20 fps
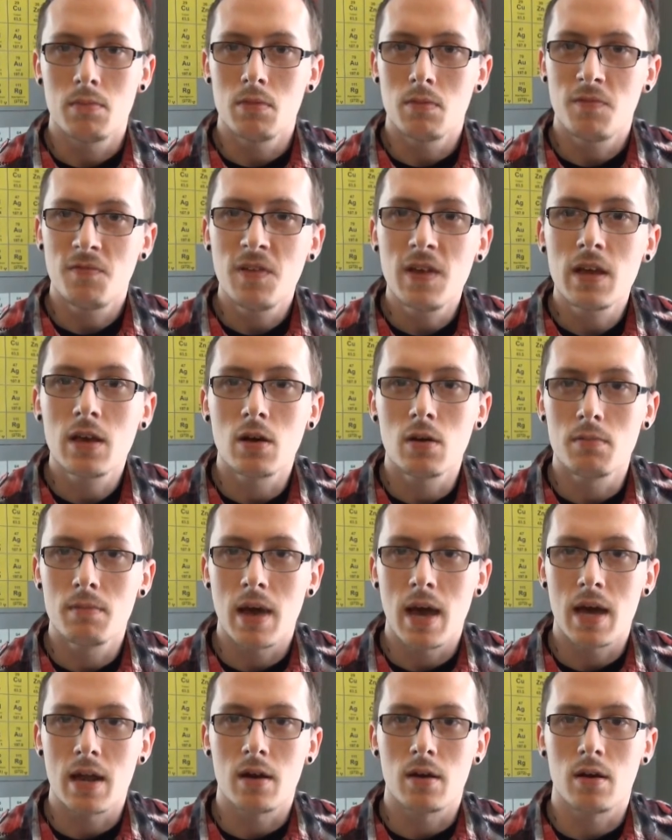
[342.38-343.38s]
fecal
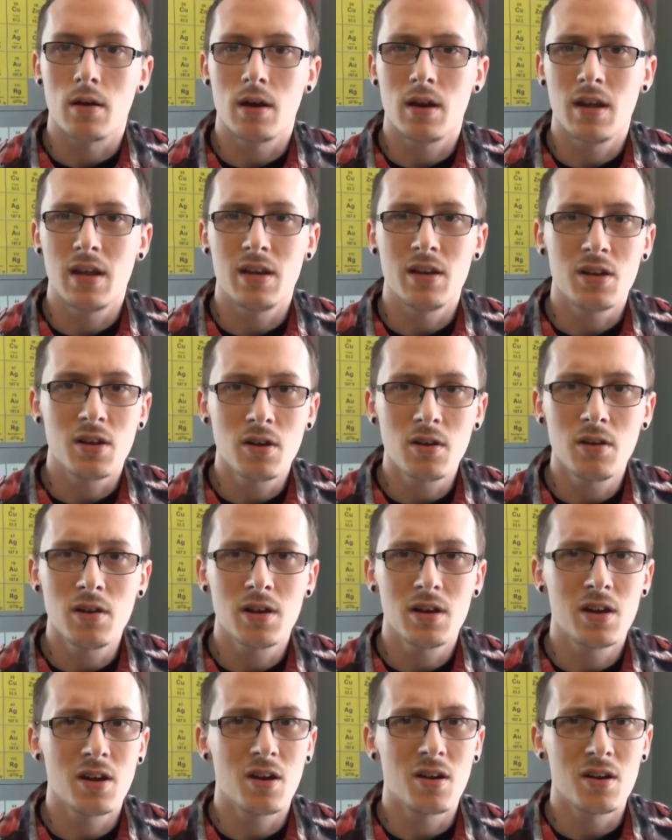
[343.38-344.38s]
matter and
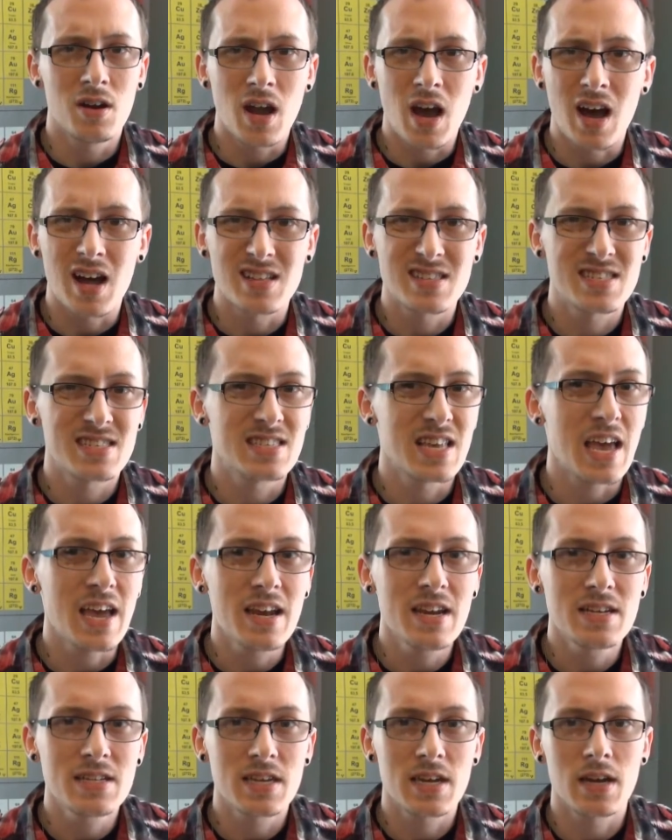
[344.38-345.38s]
urine are not
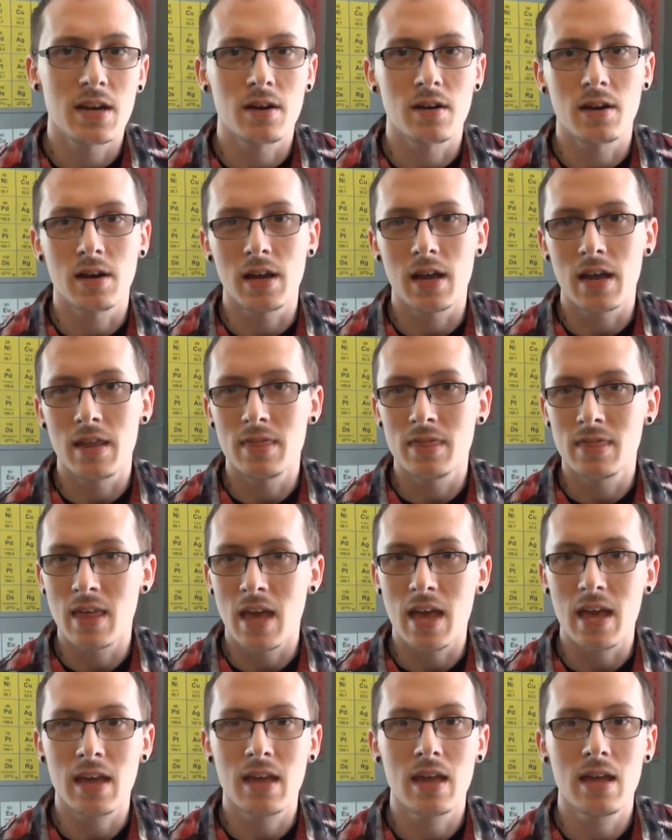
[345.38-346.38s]
sanitary and
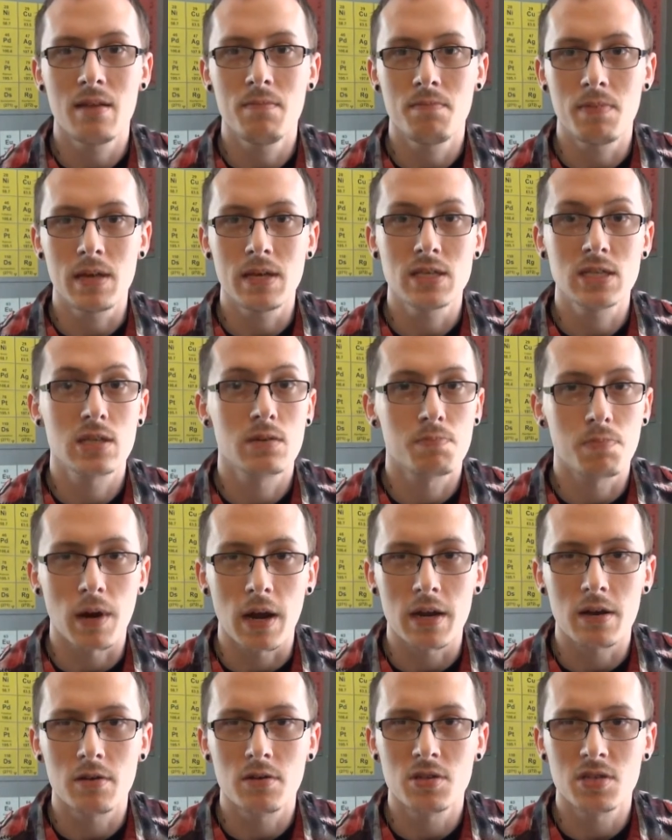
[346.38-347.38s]
they can be
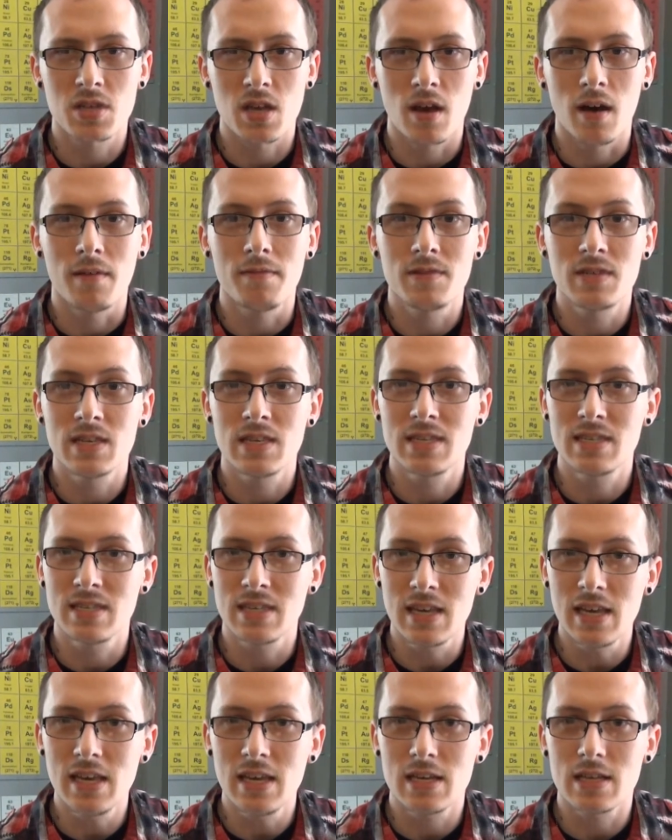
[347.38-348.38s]
spreaders of
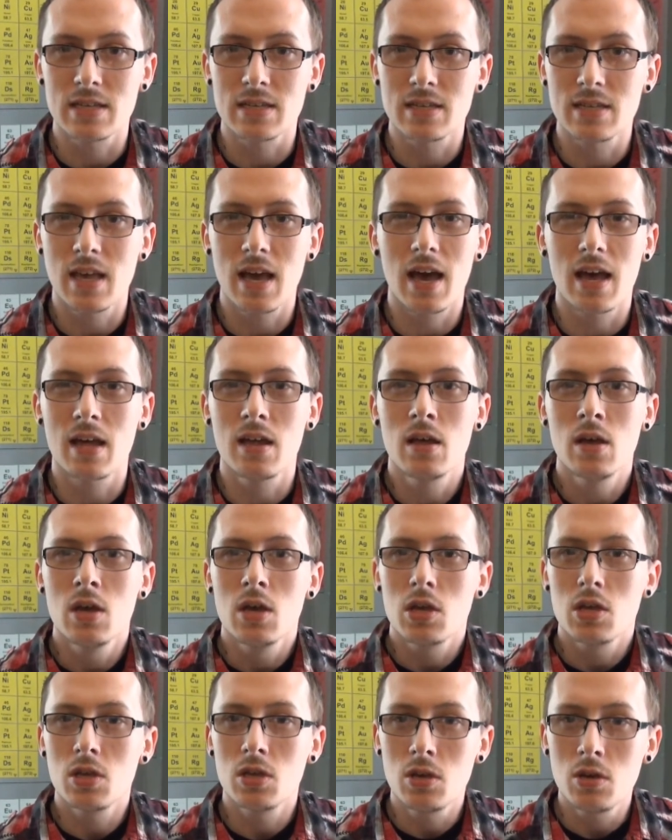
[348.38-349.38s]
disease, yet
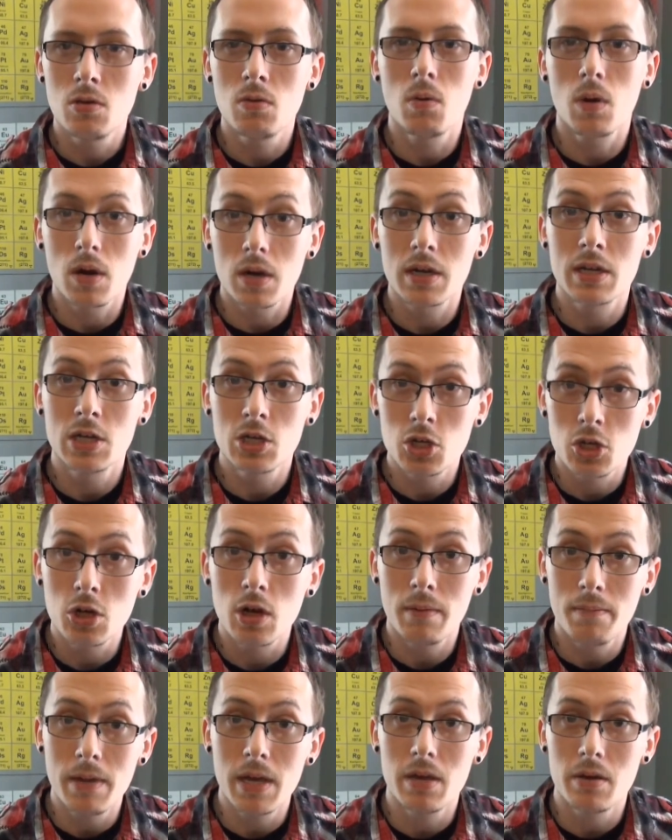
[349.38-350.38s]
you are
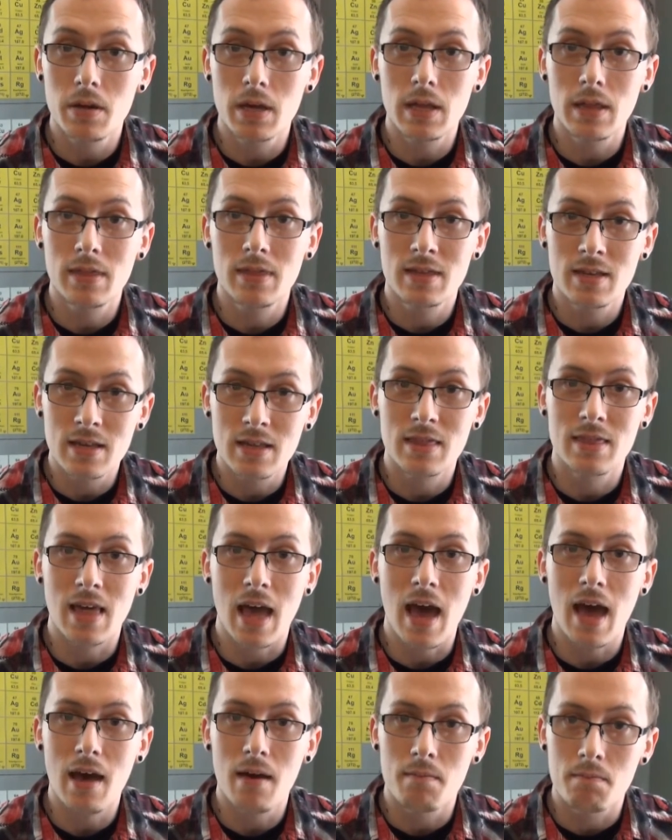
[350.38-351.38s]
contributing to
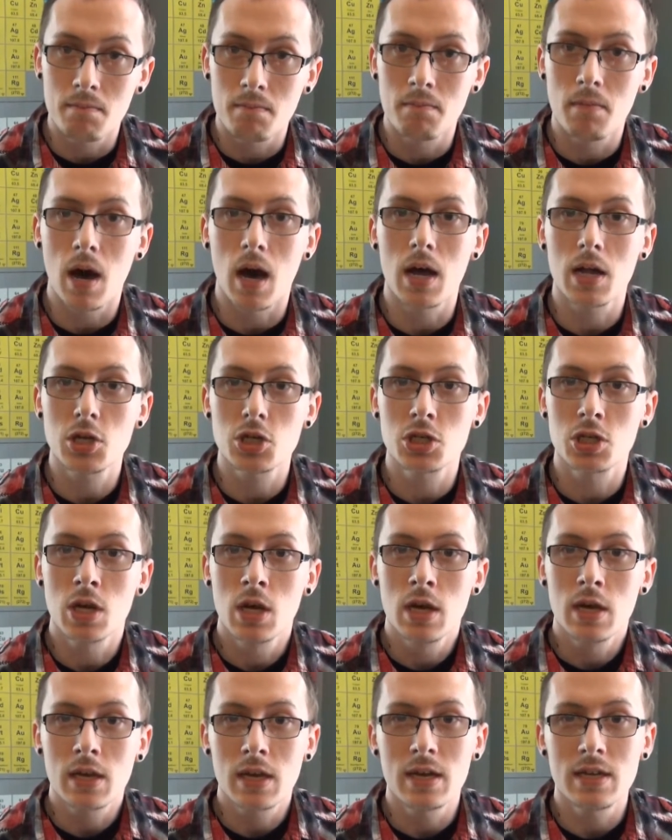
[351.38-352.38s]
that much
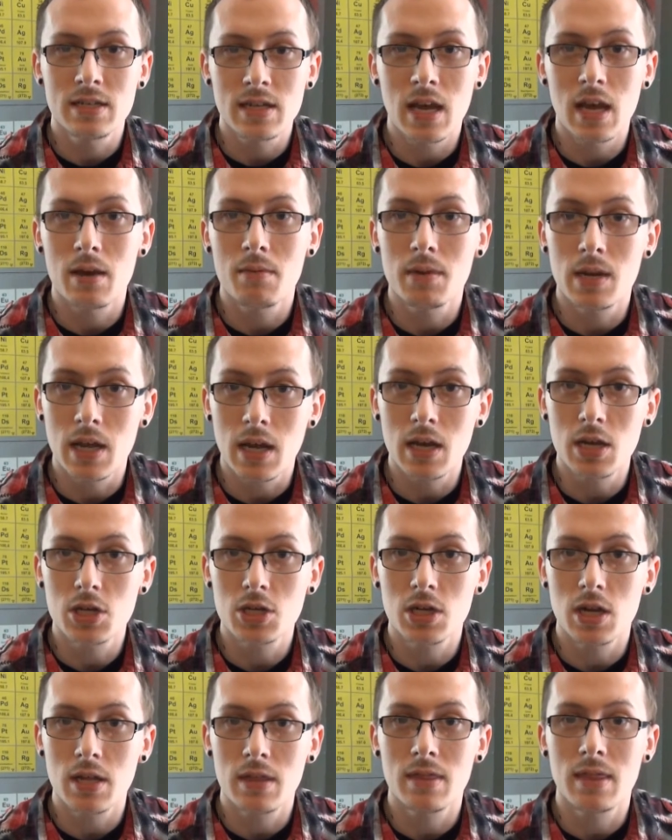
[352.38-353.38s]

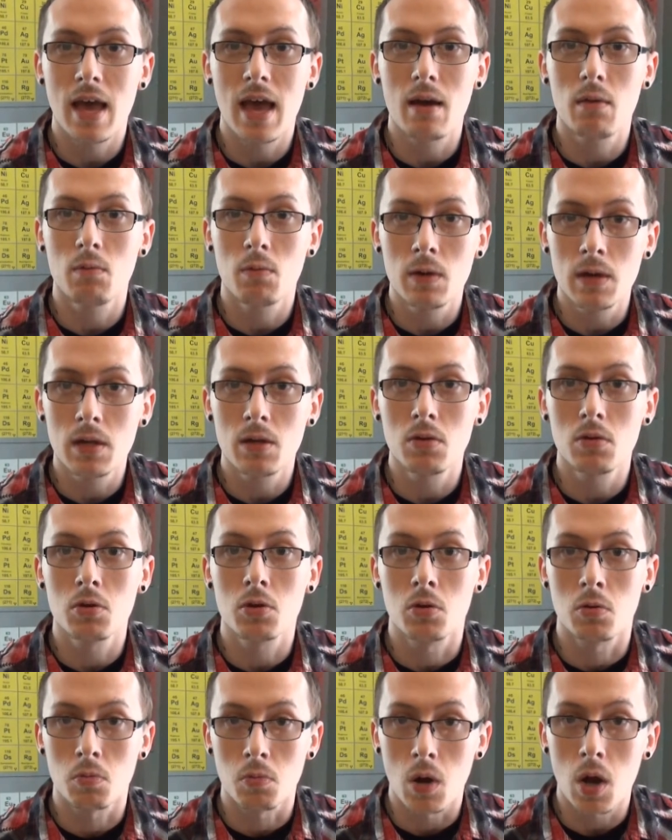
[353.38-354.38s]
contamination that will
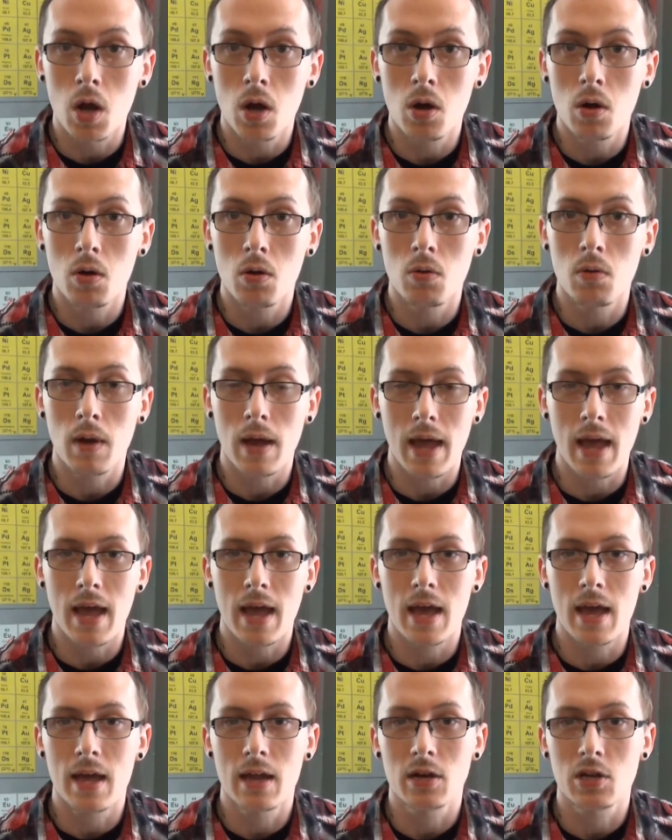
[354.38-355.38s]
grow
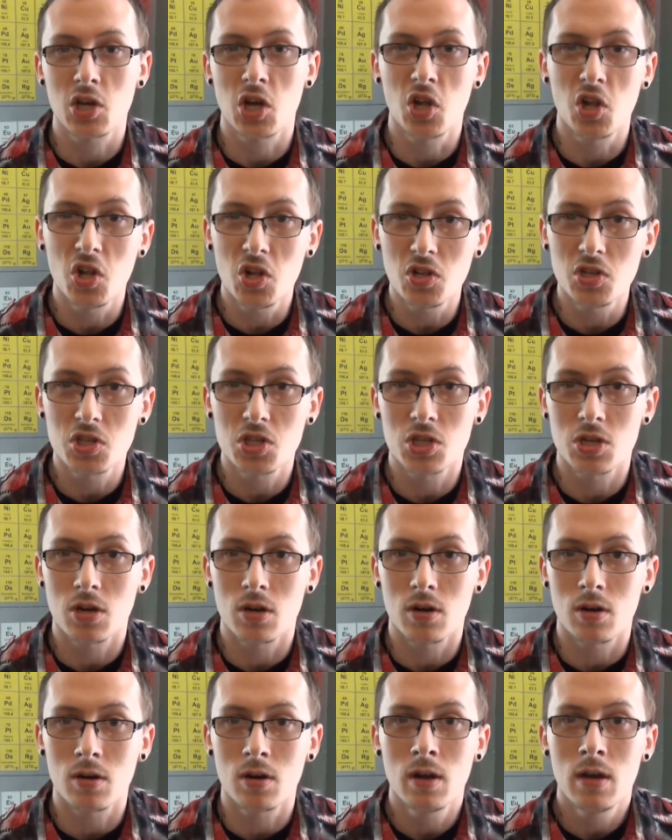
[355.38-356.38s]
and
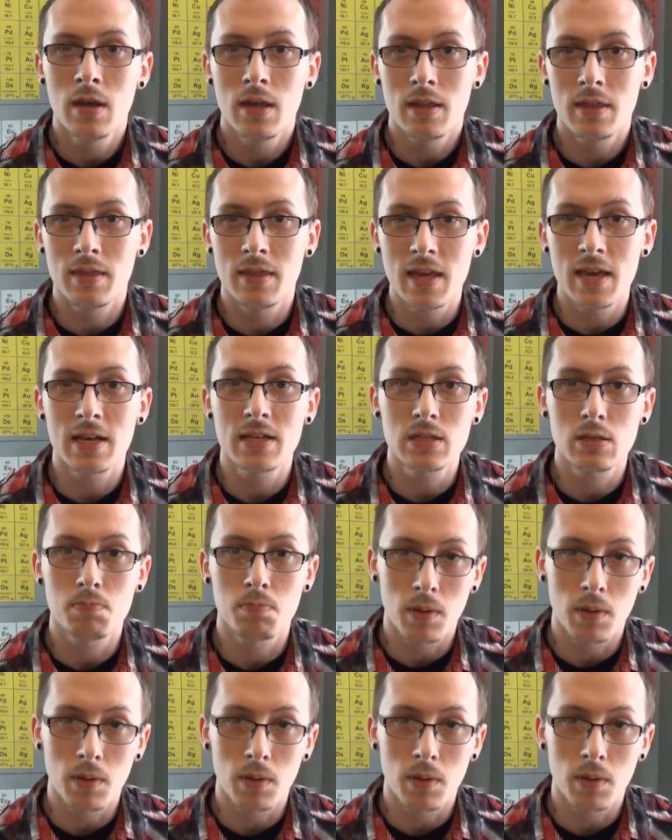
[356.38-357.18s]
culture this